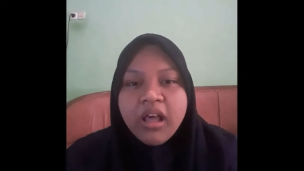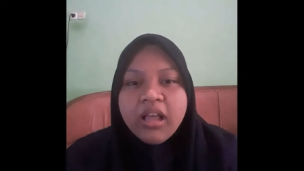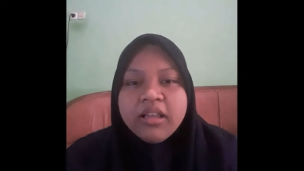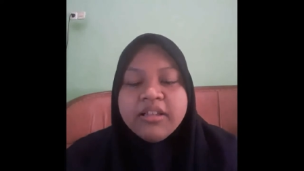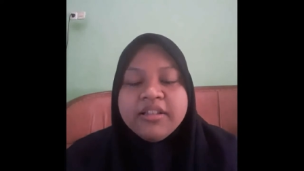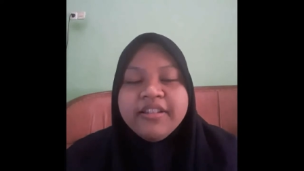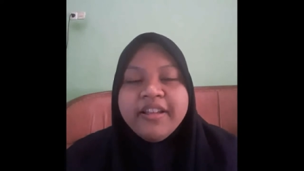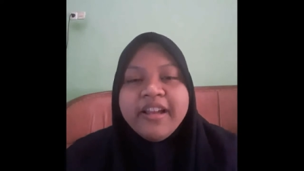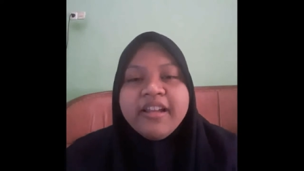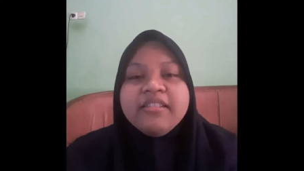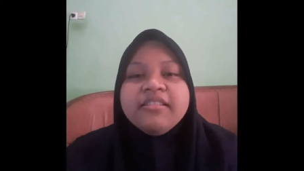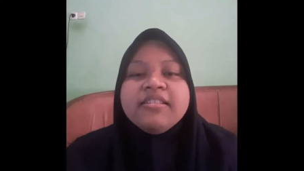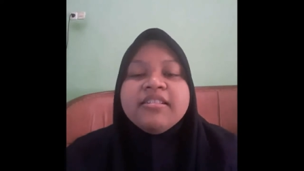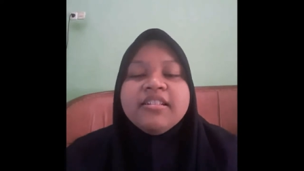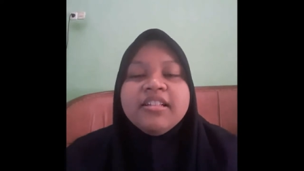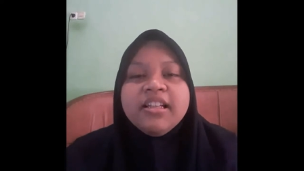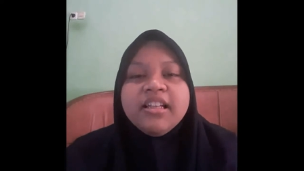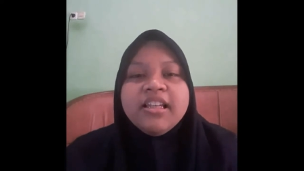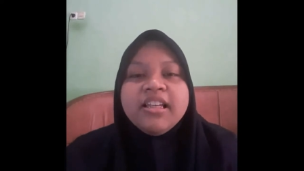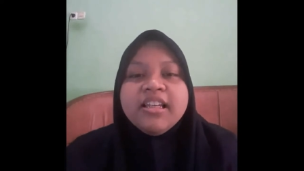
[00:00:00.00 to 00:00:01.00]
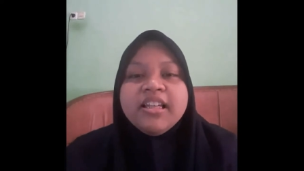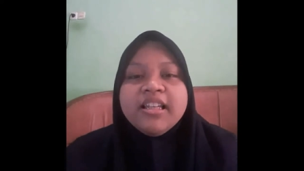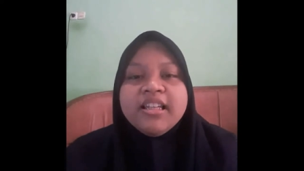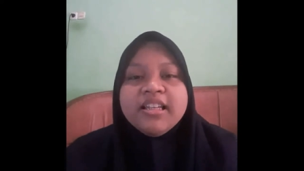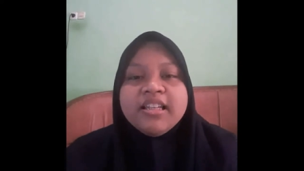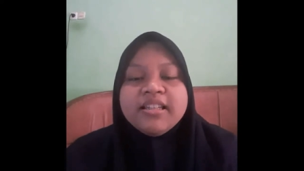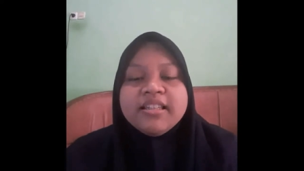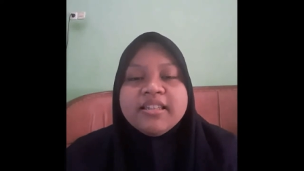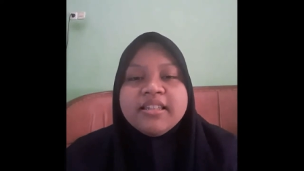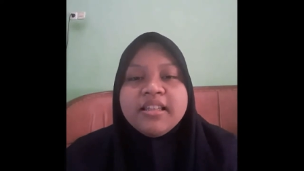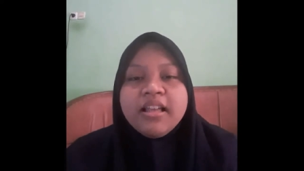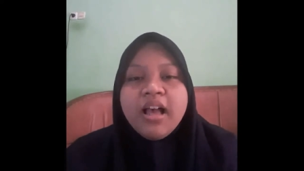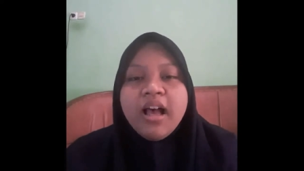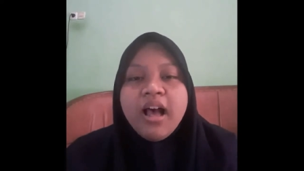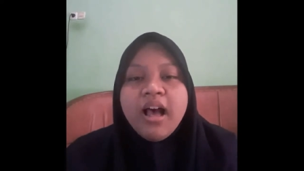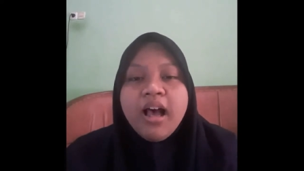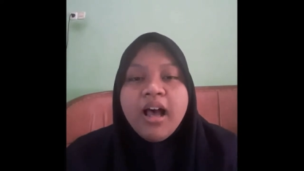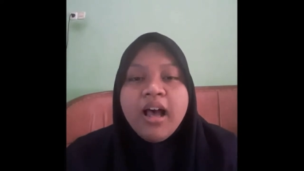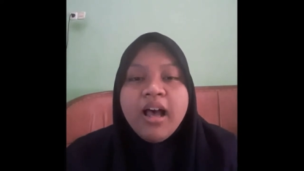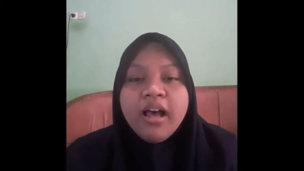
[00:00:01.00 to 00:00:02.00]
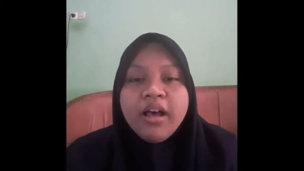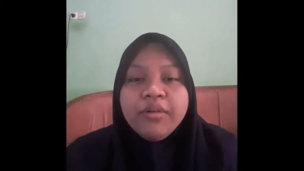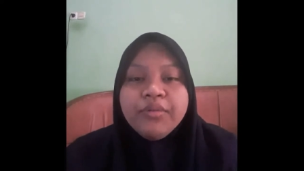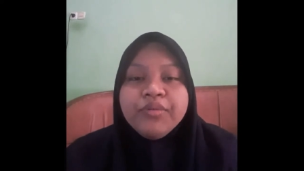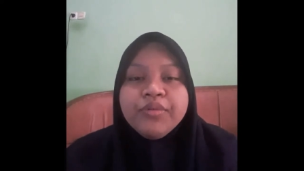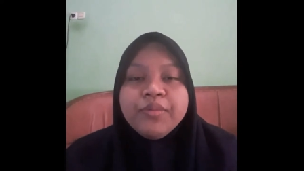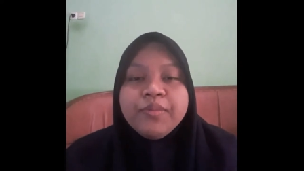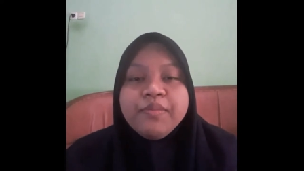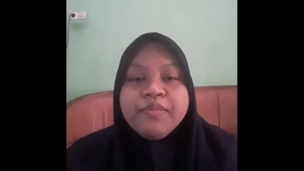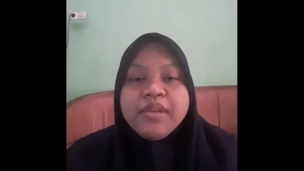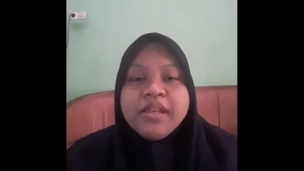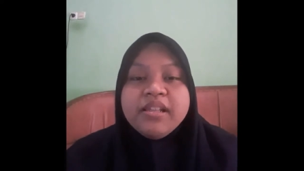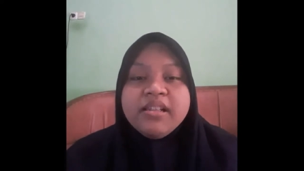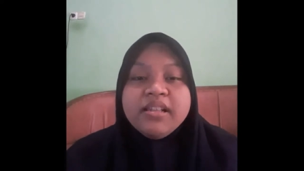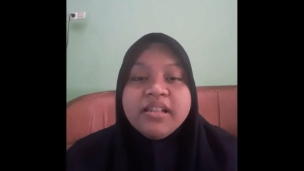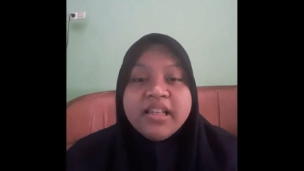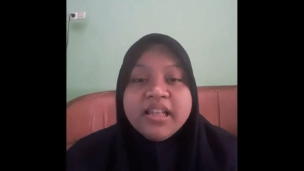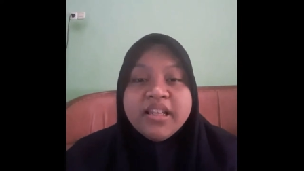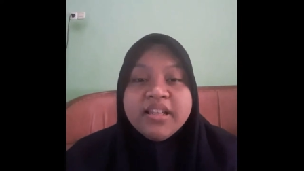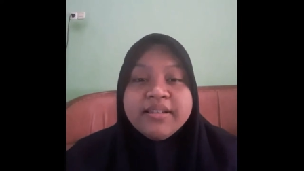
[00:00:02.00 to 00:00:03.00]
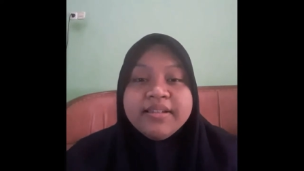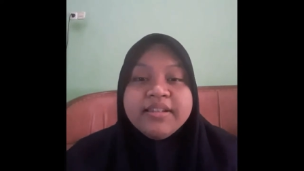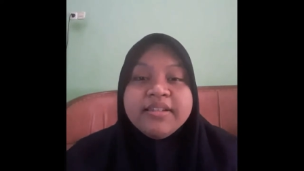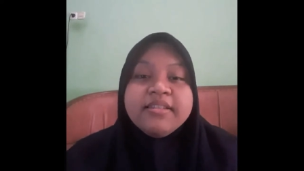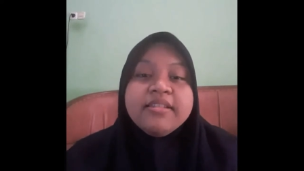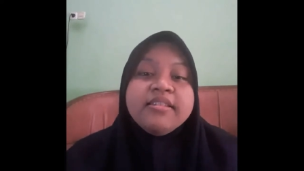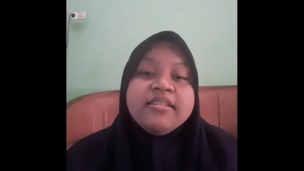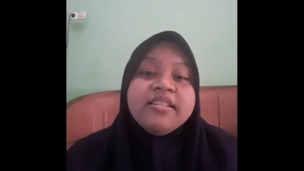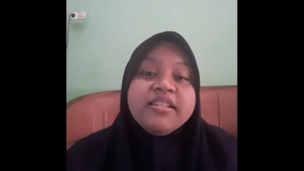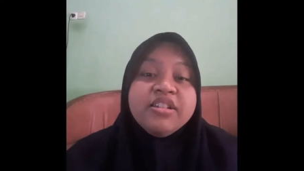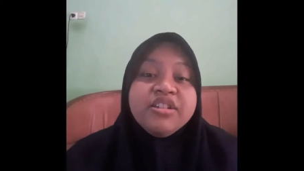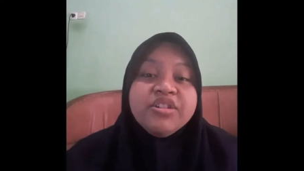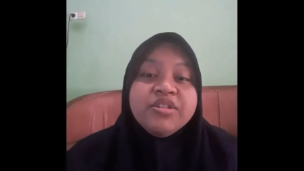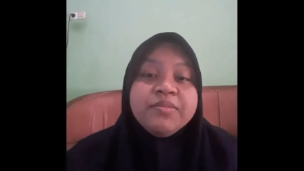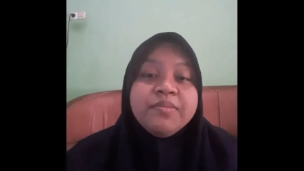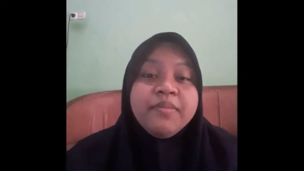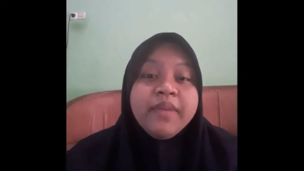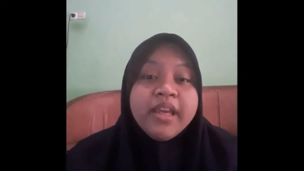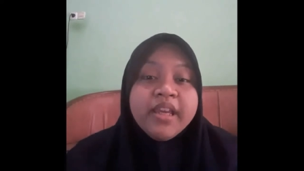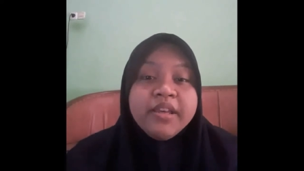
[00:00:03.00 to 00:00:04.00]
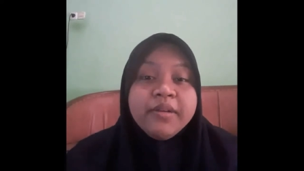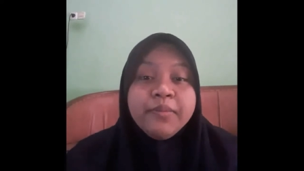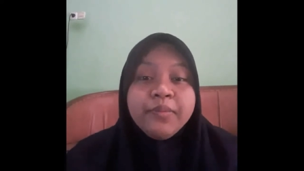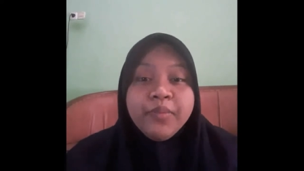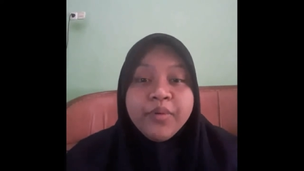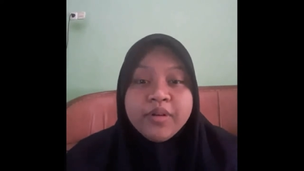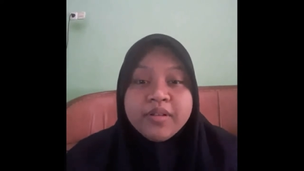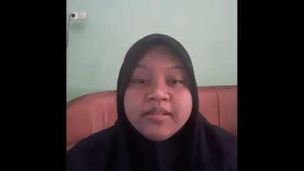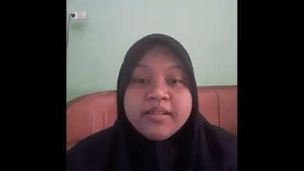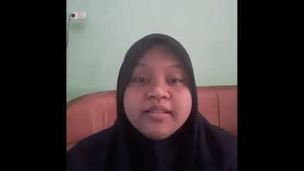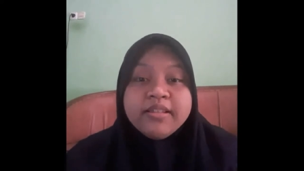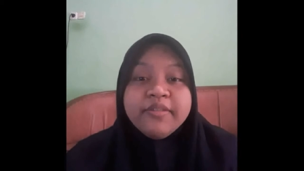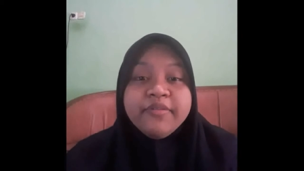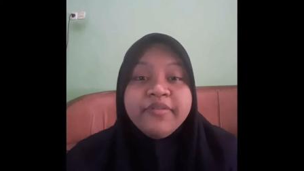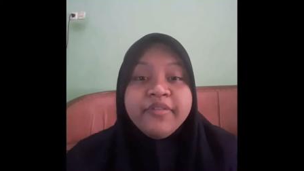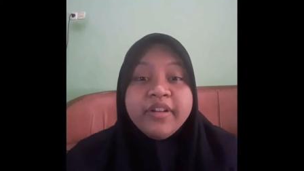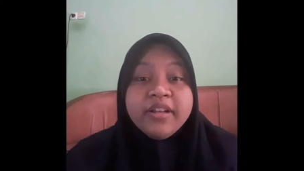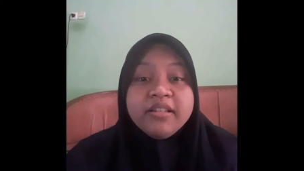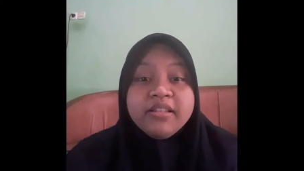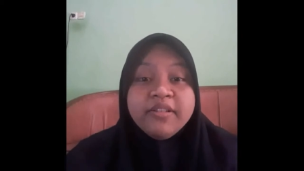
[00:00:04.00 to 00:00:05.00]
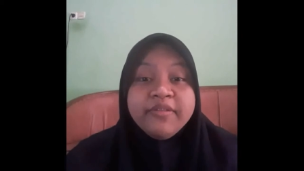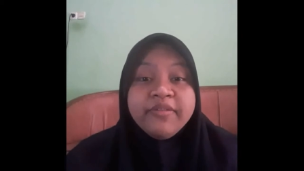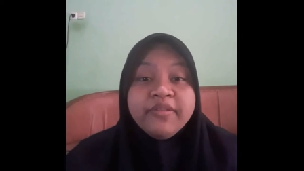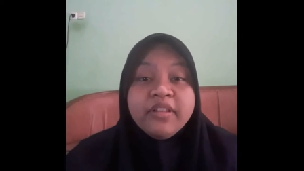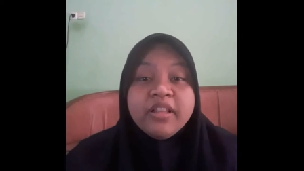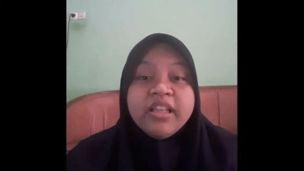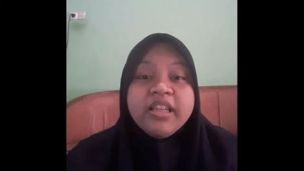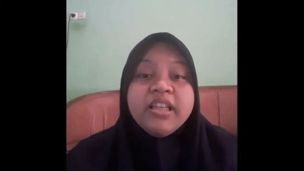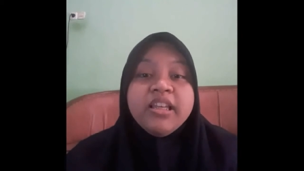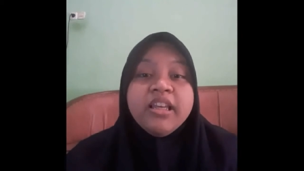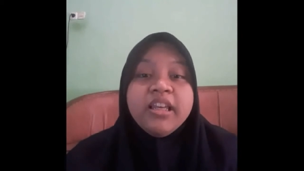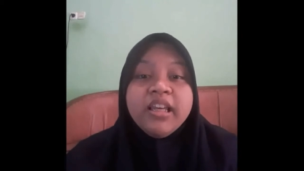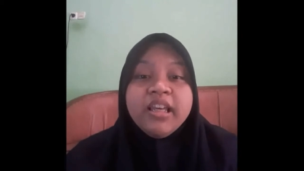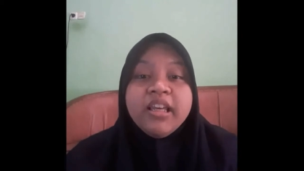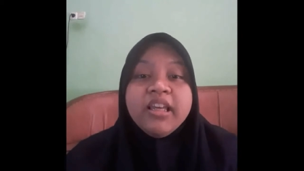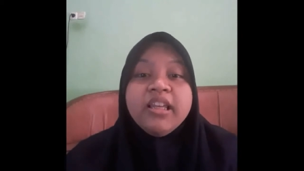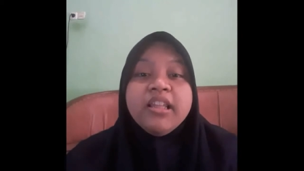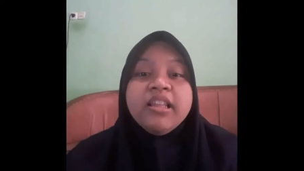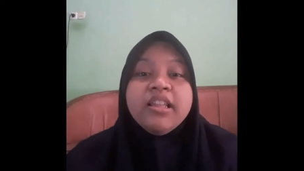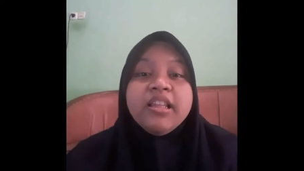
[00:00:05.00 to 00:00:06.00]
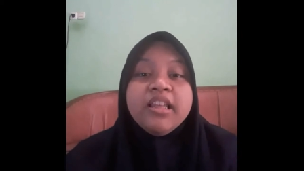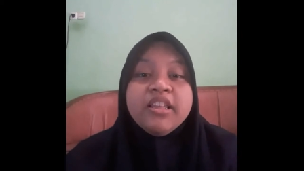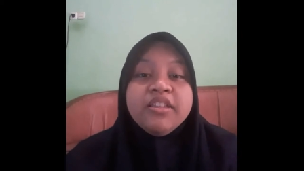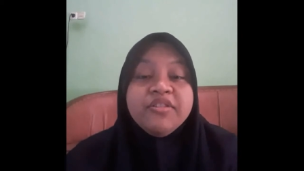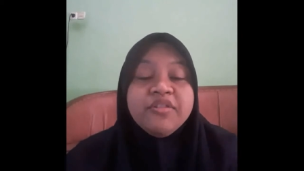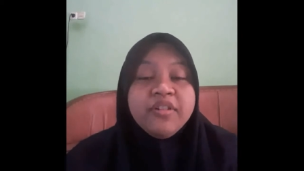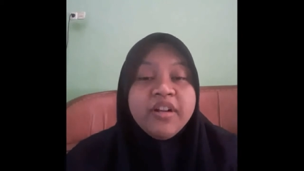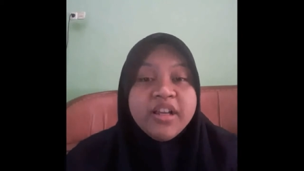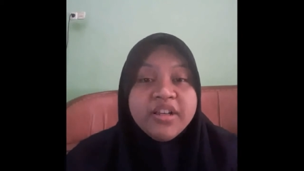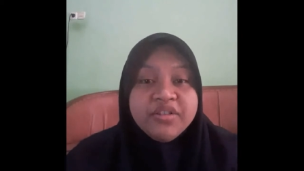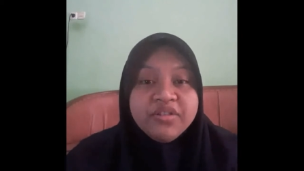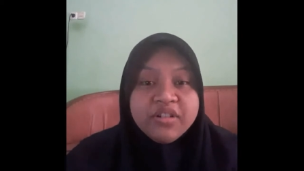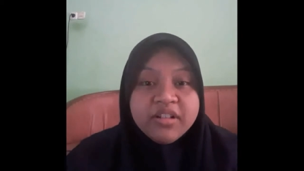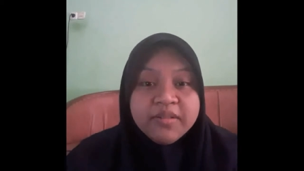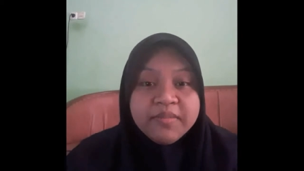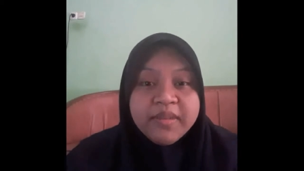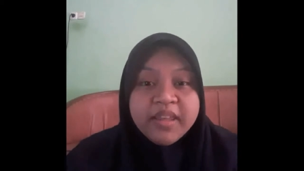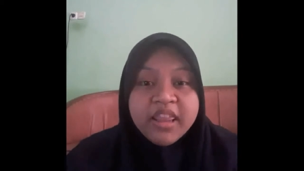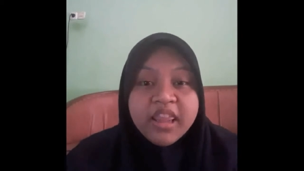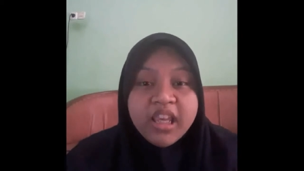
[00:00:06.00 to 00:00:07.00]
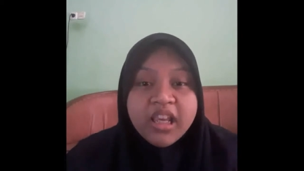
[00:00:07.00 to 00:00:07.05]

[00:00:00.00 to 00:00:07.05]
The title is How to Manage the Decision-Making Process Effectively in International Meetings.